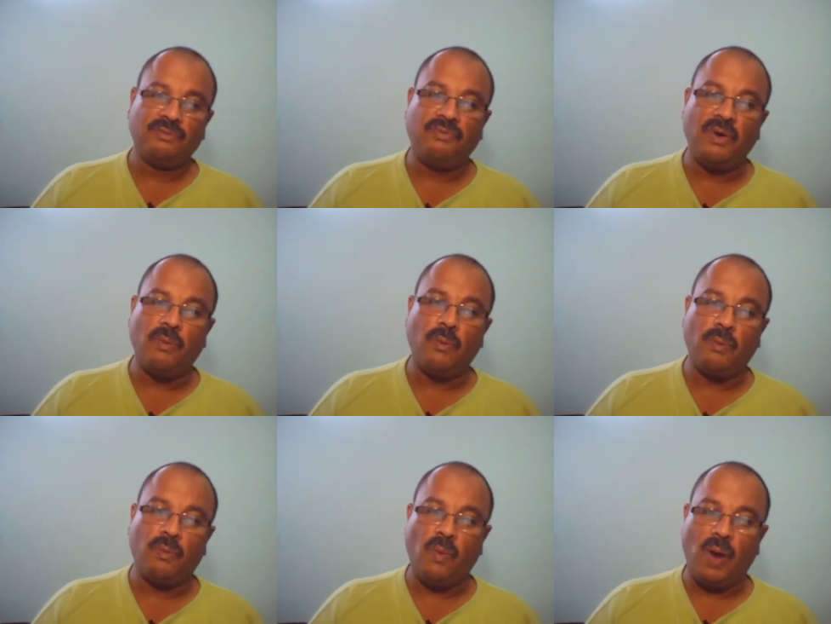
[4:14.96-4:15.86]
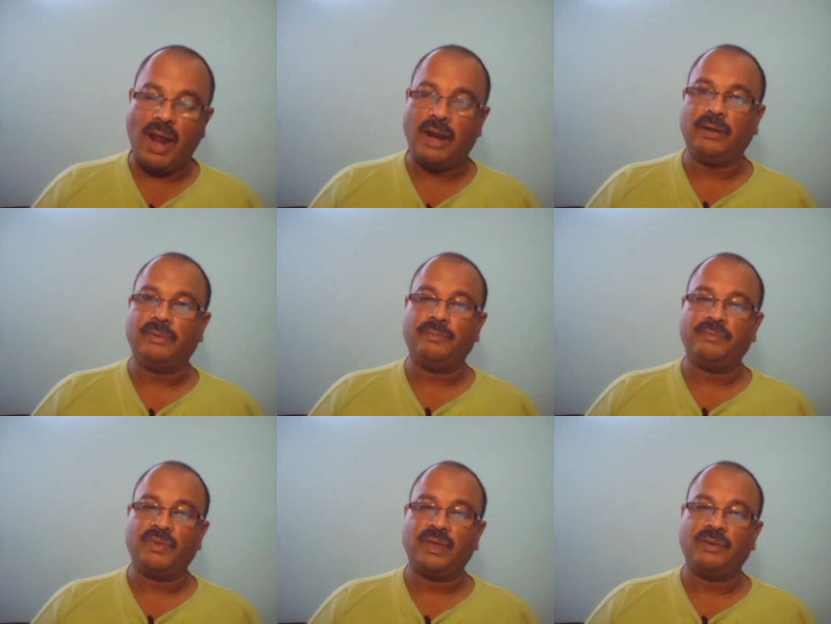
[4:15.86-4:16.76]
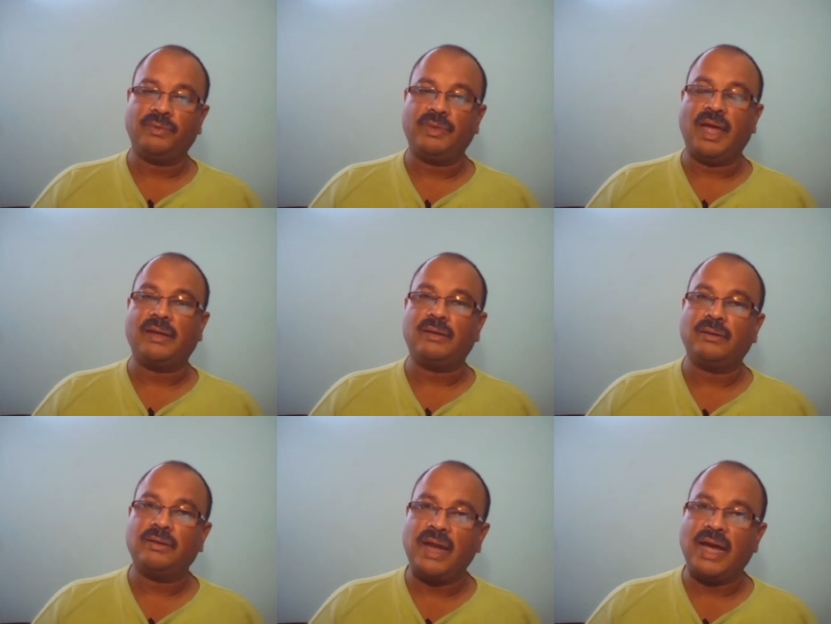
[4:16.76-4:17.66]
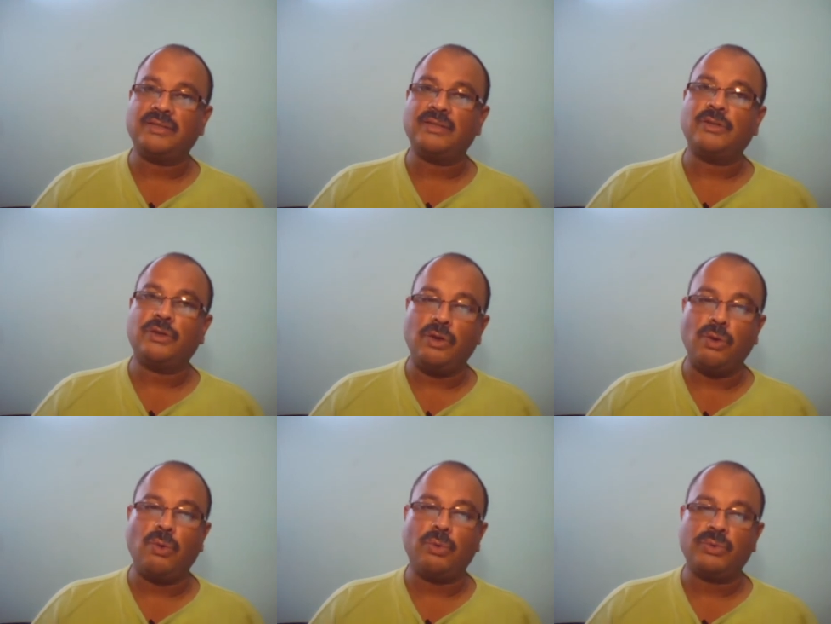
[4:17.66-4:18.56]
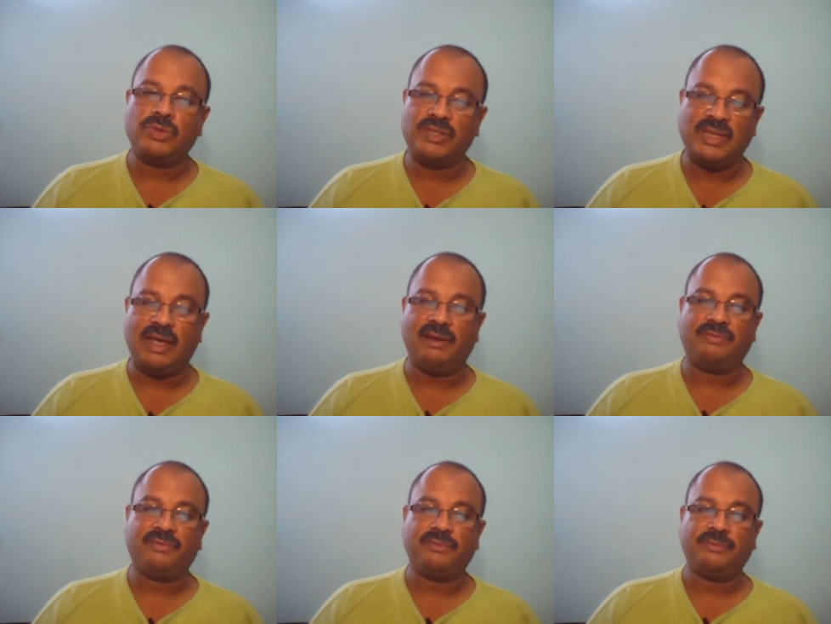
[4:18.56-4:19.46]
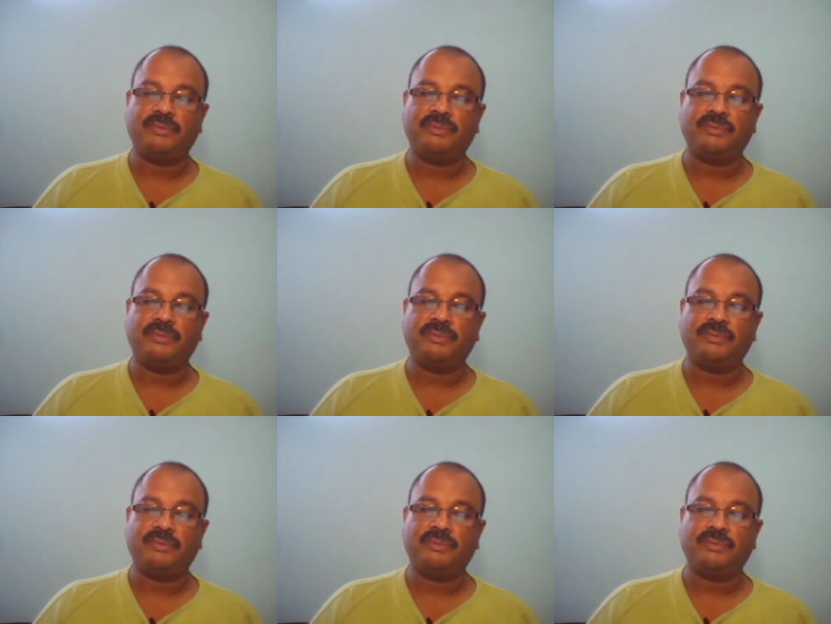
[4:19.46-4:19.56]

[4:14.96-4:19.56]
For one that doesn't know self